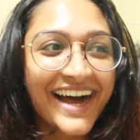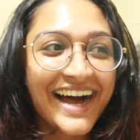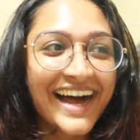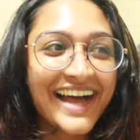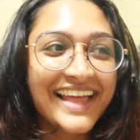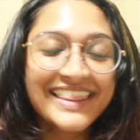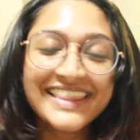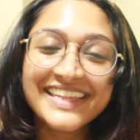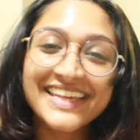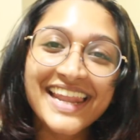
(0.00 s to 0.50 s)

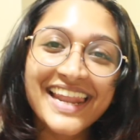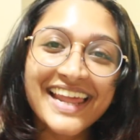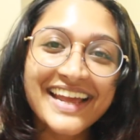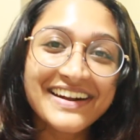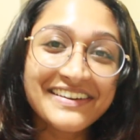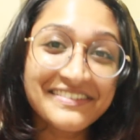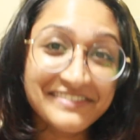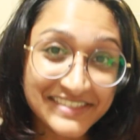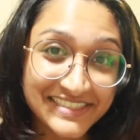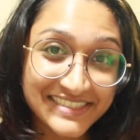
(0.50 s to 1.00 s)
I'm looking
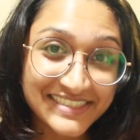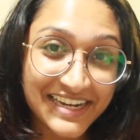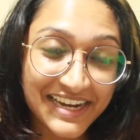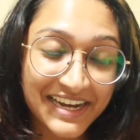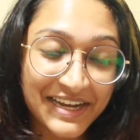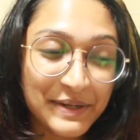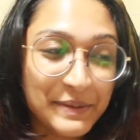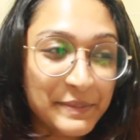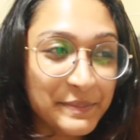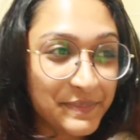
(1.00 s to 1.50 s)
a bit
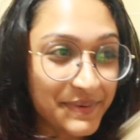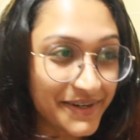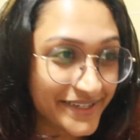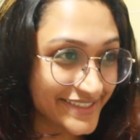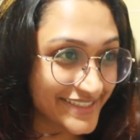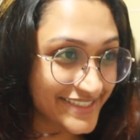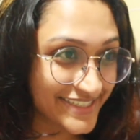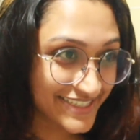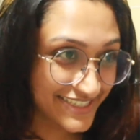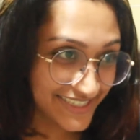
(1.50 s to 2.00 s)
retard,
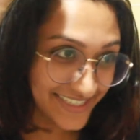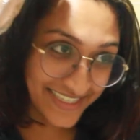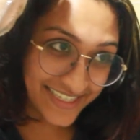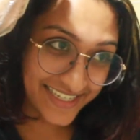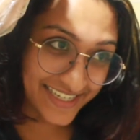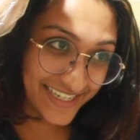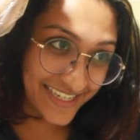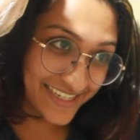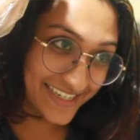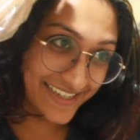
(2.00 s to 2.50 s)
but
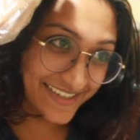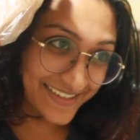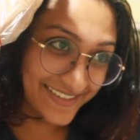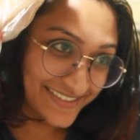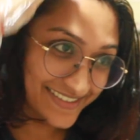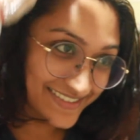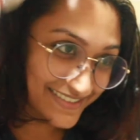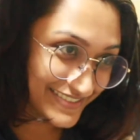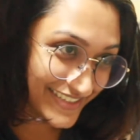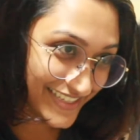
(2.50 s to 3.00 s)
you know,
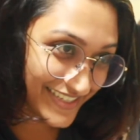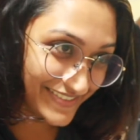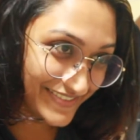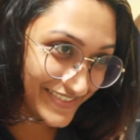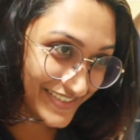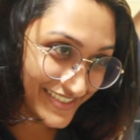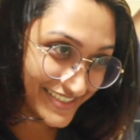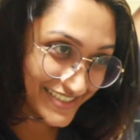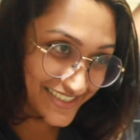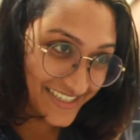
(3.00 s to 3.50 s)

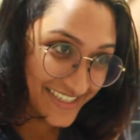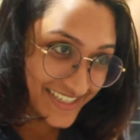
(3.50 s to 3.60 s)
whatever.